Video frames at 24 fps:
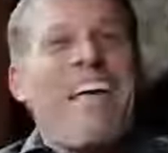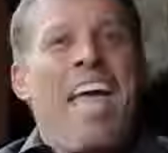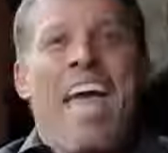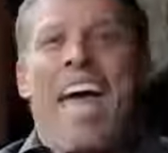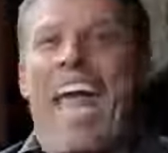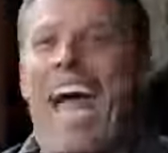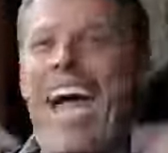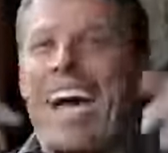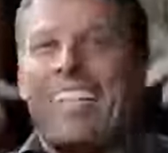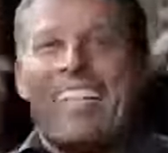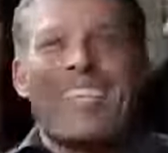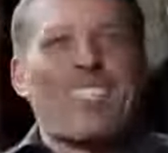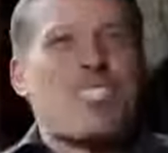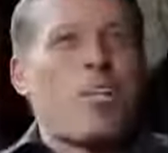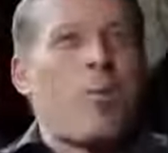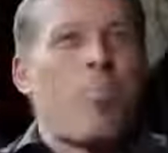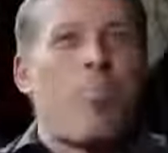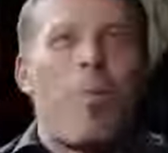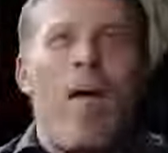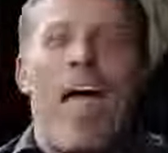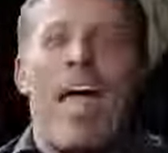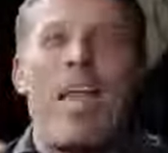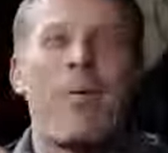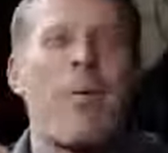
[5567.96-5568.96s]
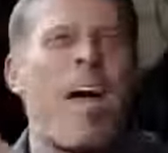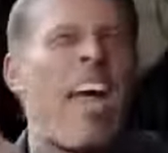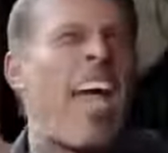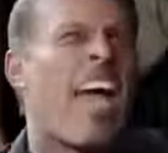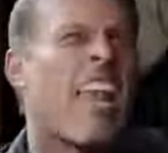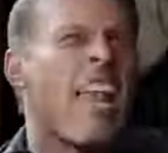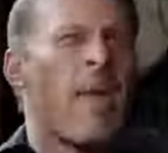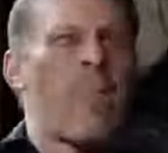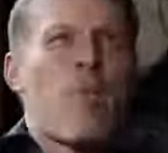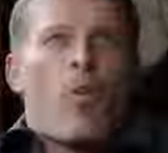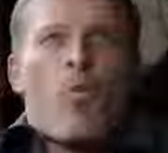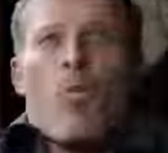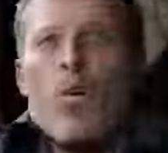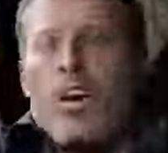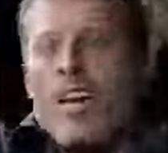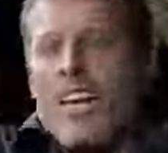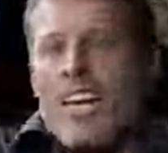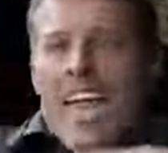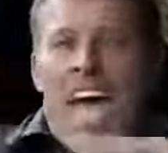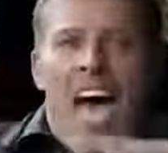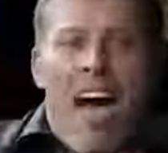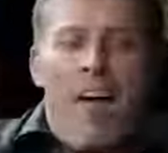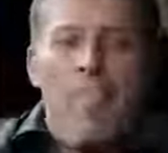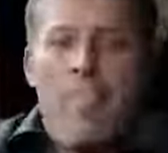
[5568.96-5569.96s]
I got this little plan in my head, and I'm going to work it
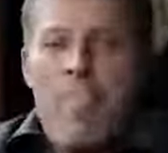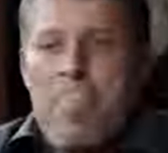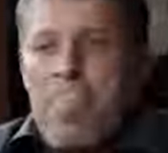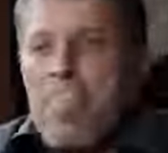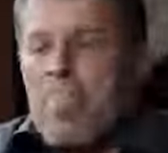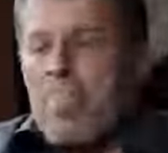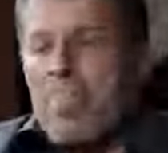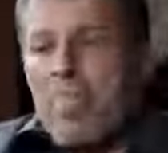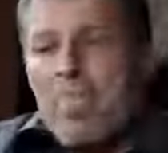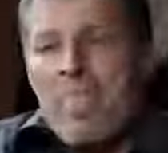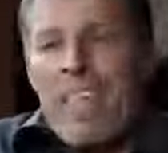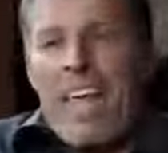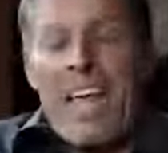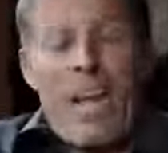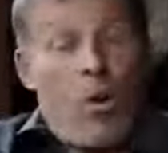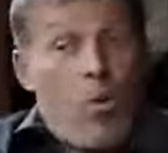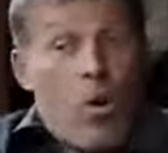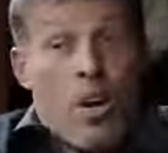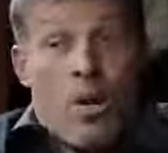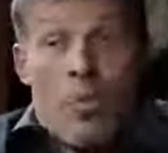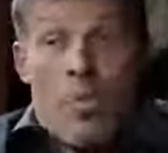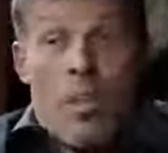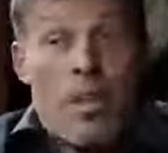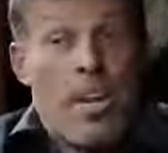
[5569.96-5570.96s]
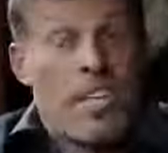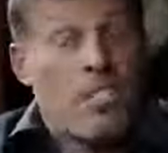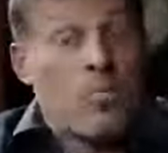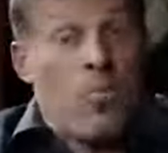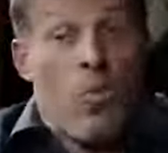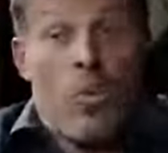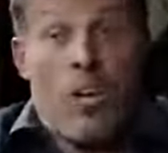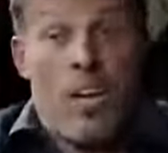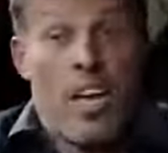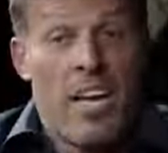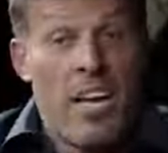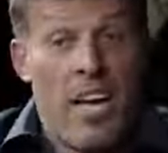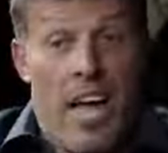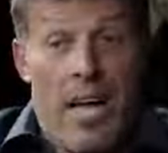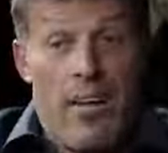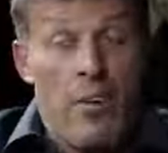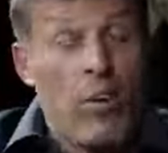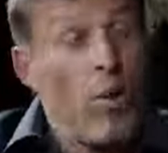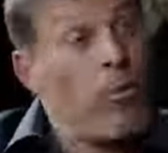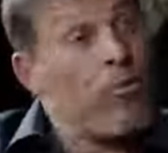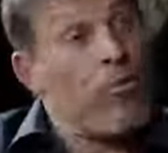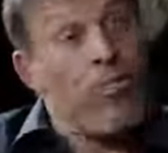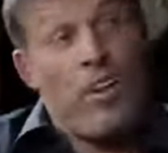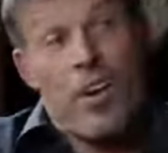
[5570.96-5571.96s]
out. And I woke up the next morning, and I had
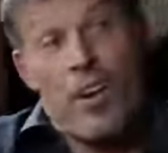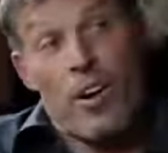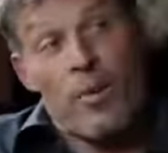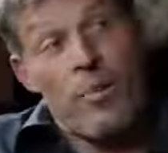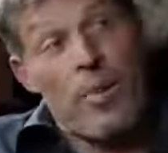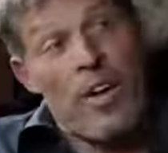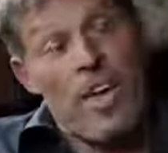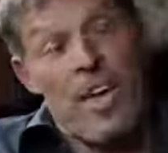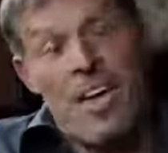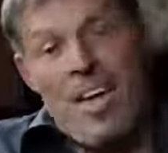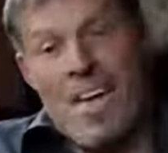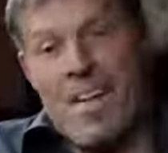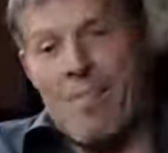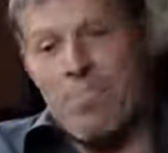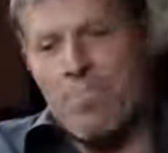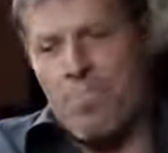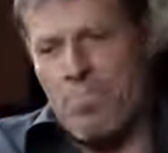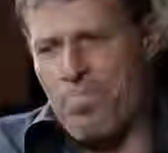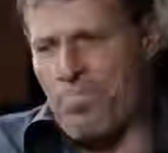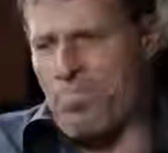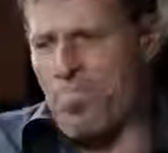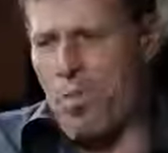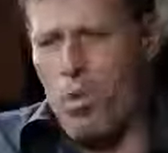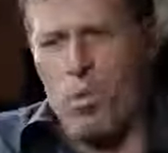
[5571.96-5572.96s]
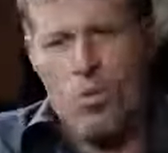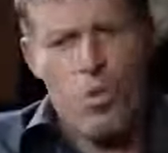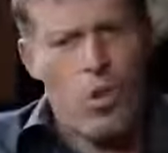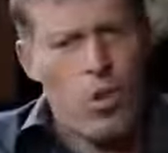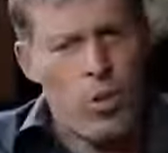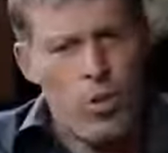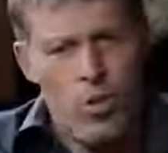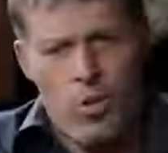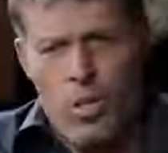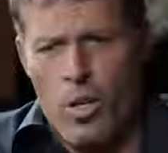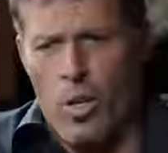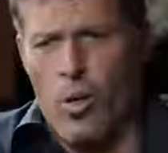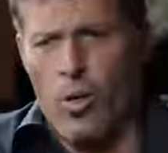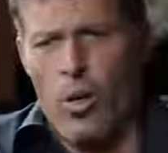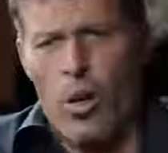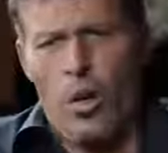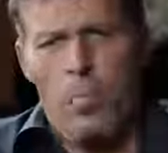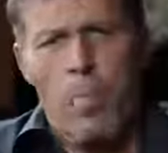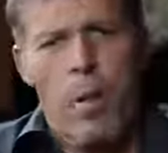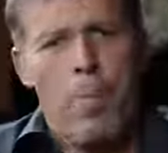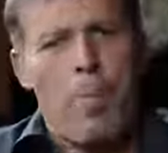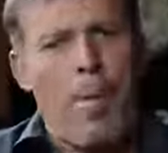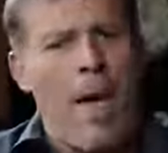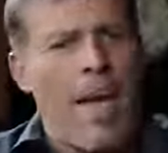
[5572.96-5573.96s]
no fear in me, and I'm going to go work
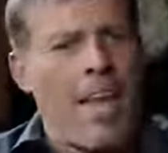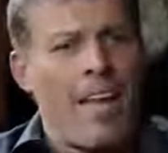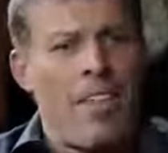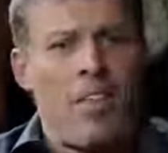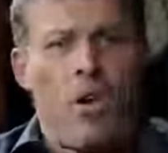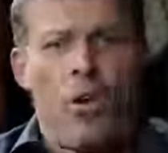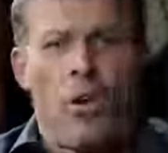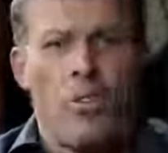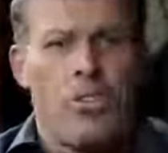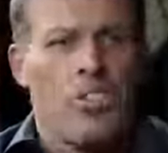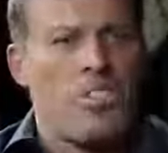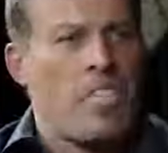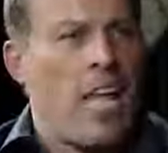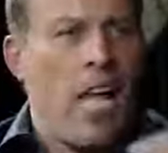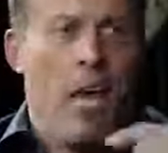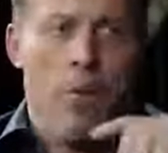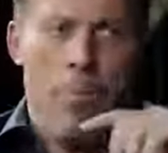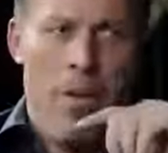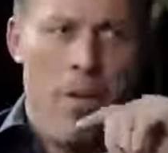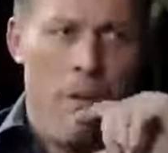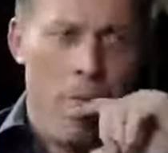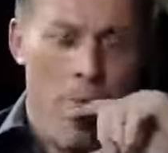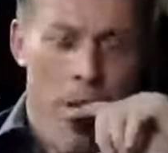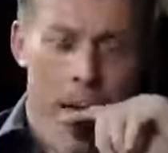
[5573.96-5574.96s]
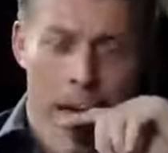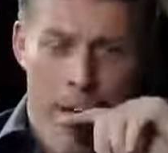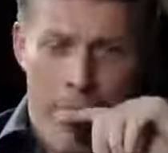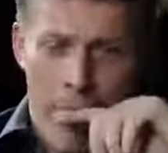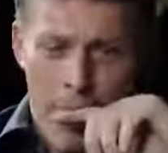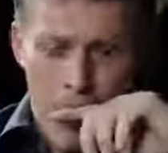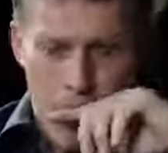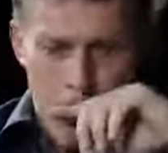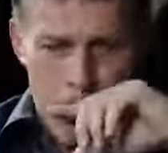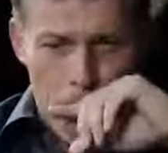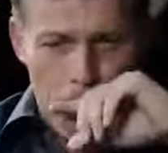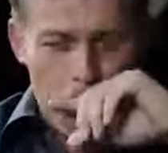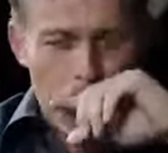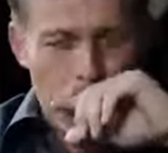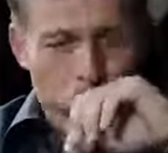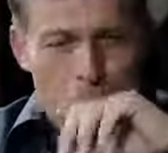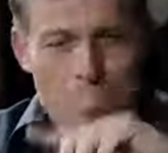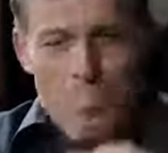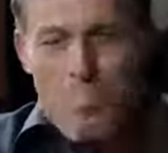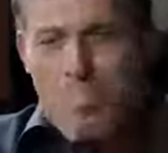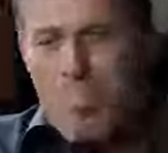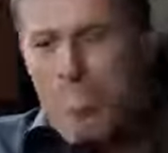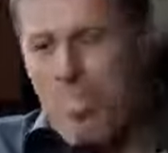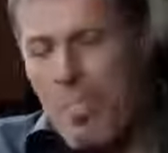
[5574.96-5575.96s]
my plan. And the old snail mail arrived,
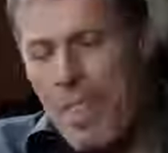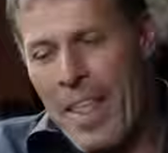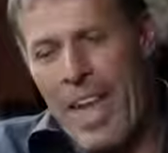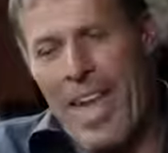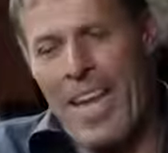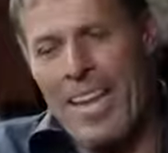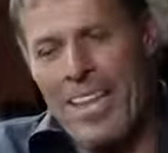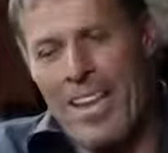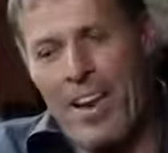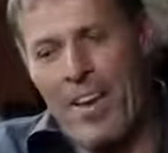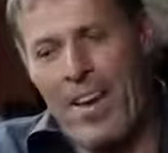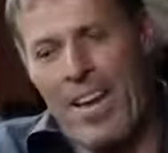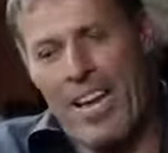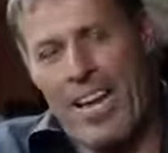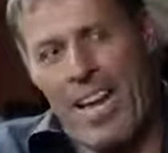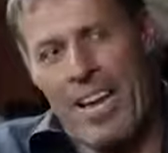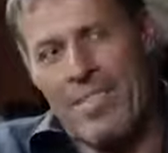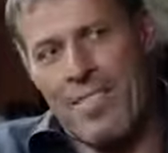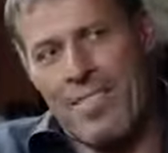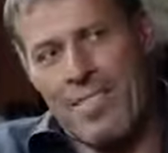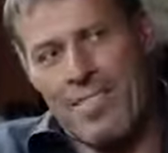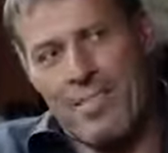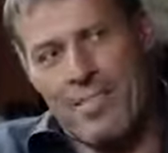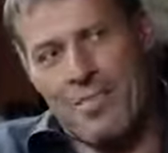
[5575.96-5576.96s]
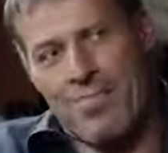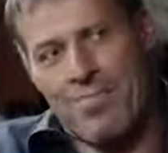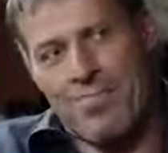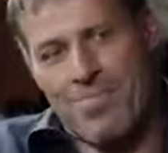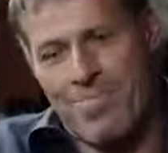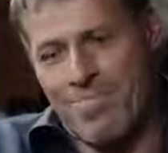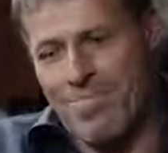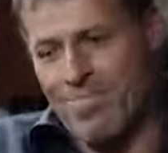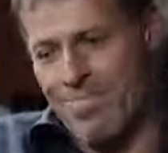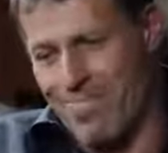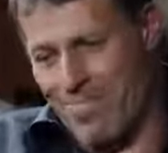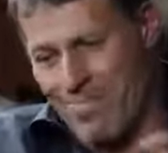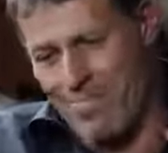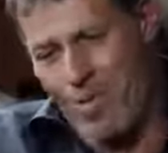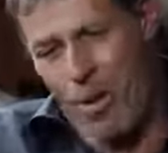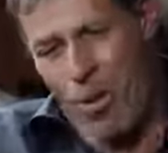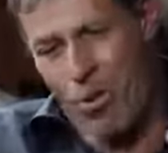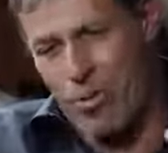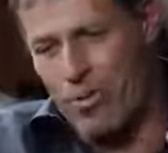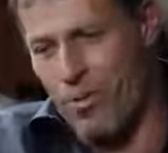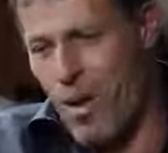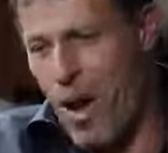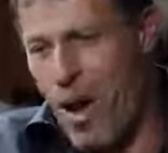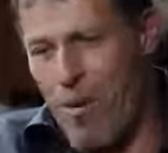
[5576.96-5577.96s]
and there I get this
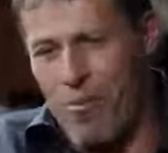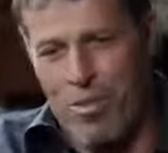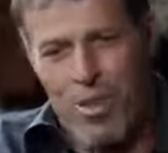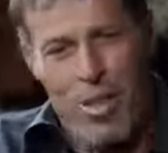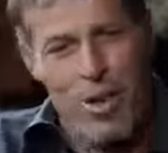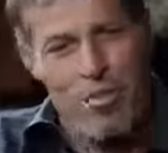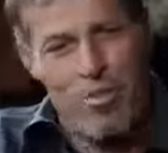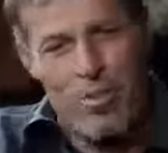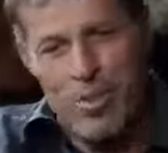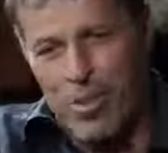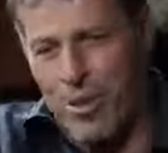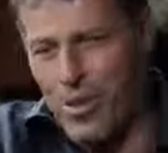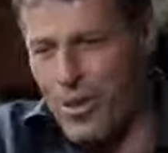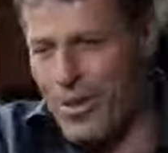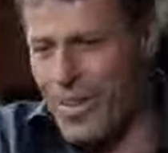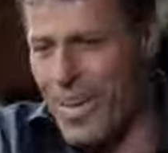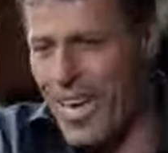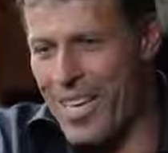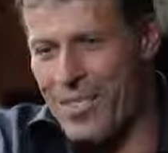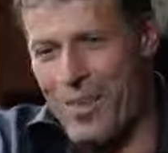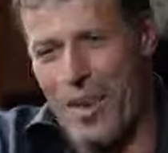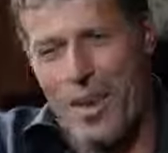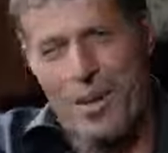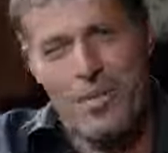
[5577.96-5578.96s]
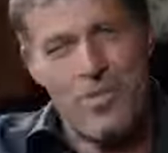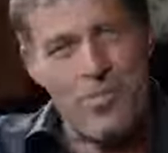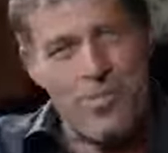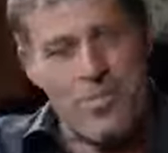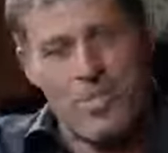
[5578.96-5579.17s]
old envelope in the old days, right?